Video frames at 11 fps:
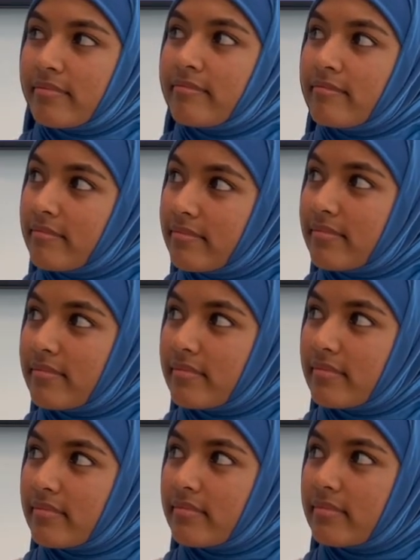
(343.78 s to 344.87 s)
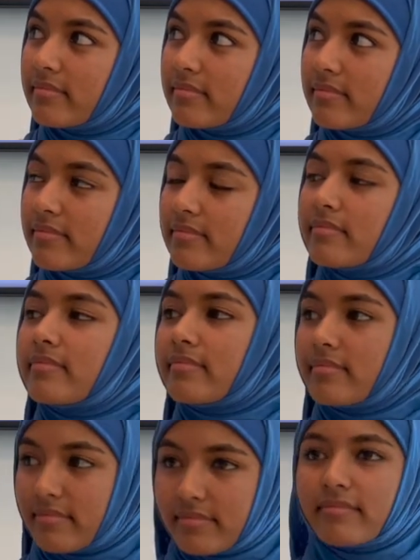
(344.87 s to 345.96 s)

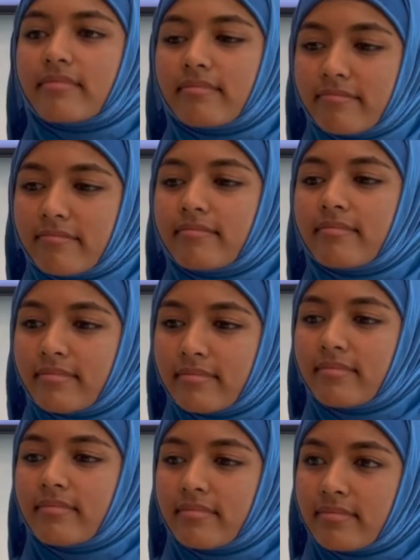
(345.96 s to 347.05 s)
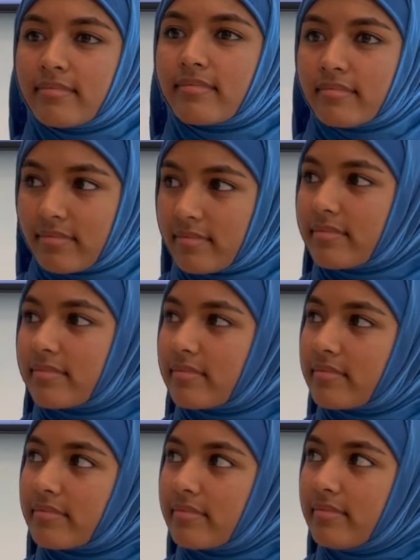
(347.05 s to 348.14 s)

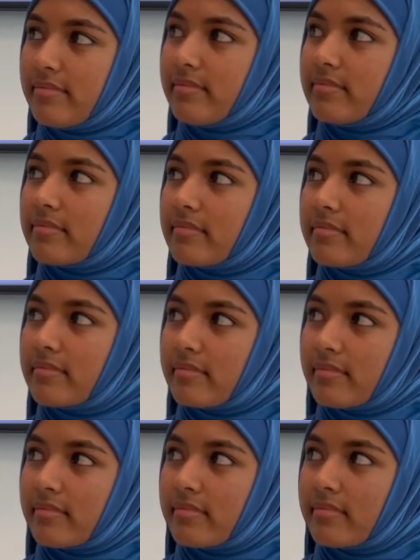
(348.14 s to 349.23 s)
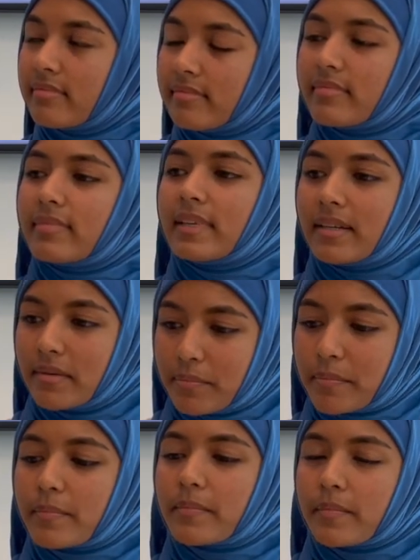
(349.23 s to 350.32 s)

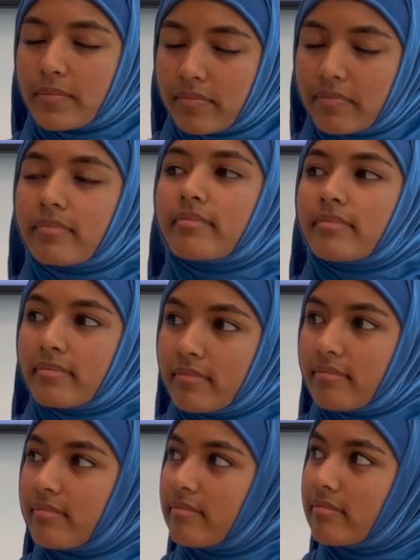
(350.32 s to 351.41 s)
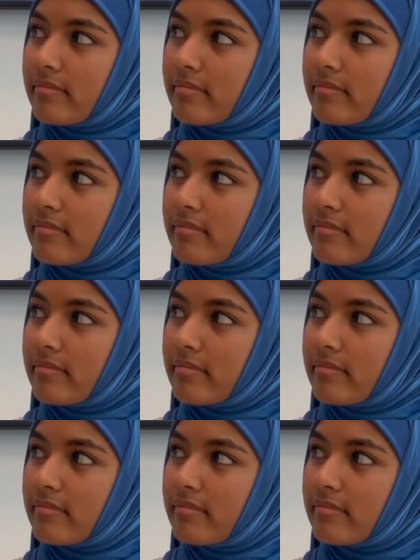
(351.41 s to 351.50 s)
(not speaking)